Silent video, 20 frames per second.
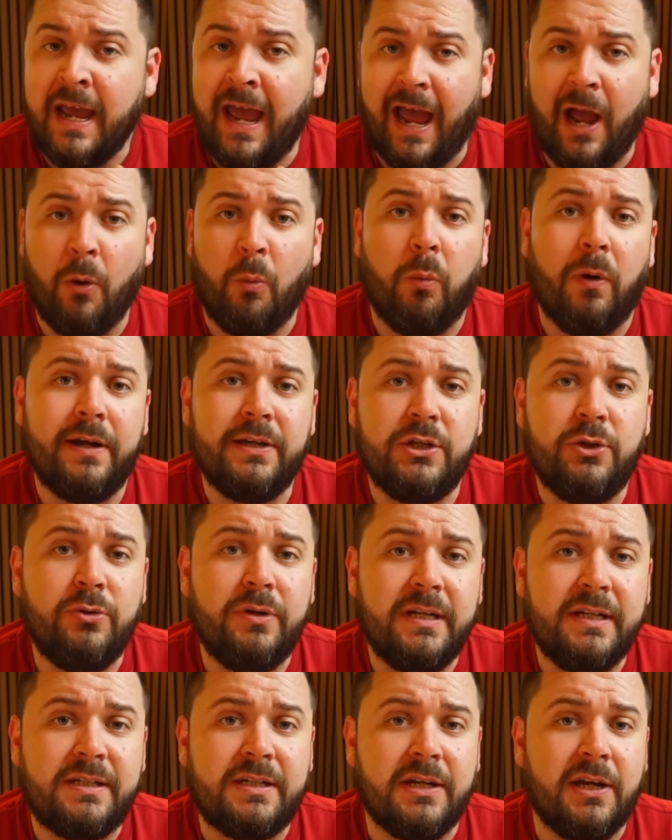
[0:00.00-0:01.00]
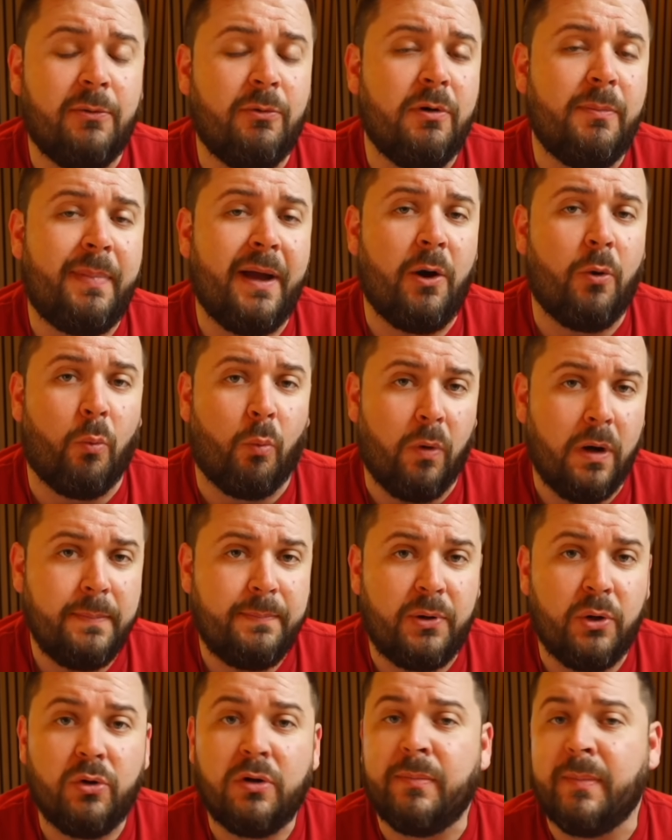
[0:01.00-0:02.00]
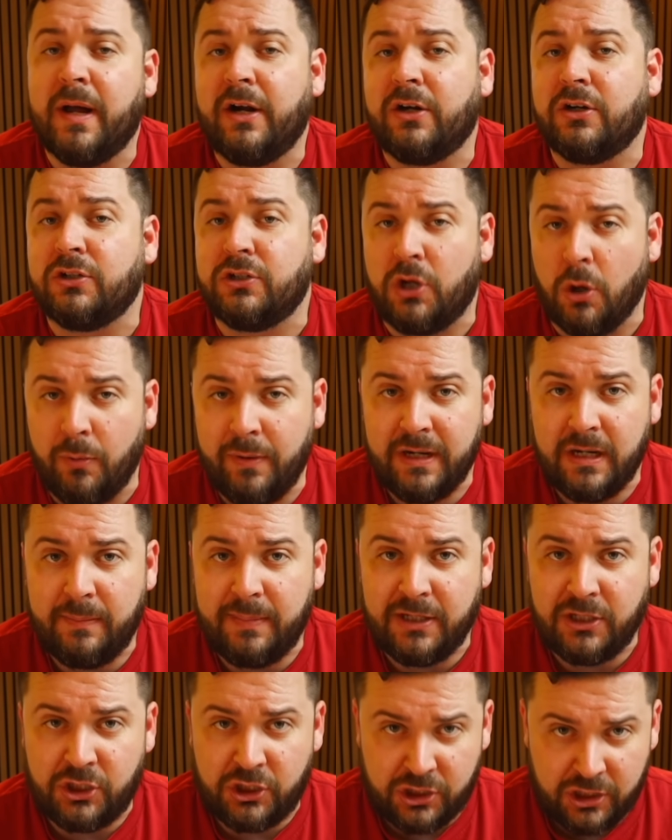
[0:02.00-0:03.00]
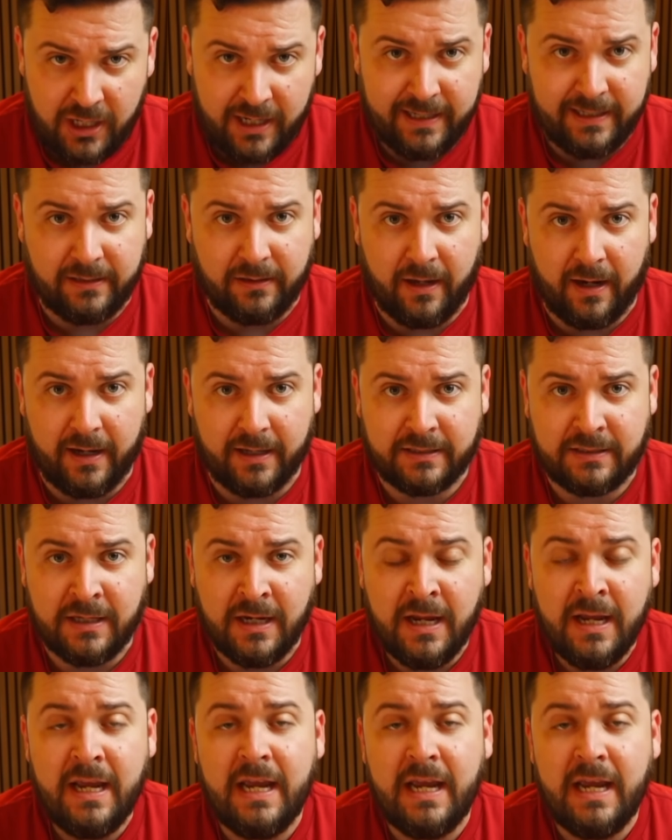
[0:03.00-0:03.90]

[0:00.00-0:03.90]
and what you need to know about what Pokemon are going to be shiny locked